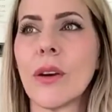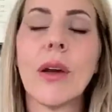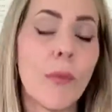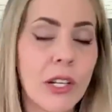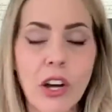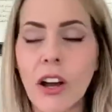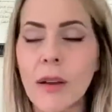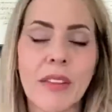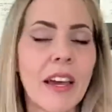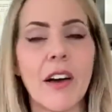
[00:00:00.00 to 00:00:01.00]
and we talk
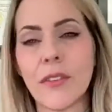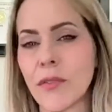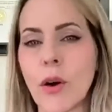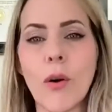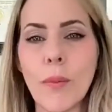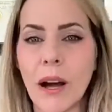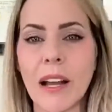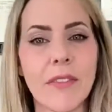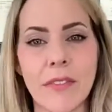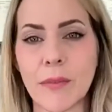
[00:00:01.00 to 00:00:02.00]
about the health of the whole
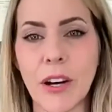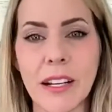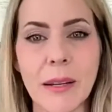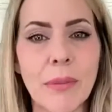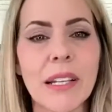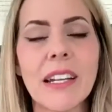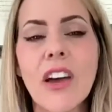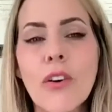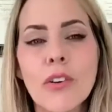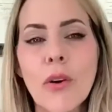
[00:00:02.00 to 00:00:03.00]
body from grounding, but
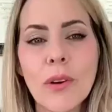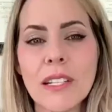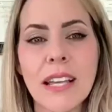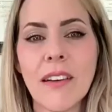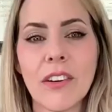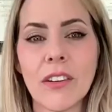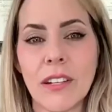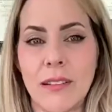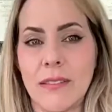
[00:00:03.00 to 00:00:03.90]
no one has ever,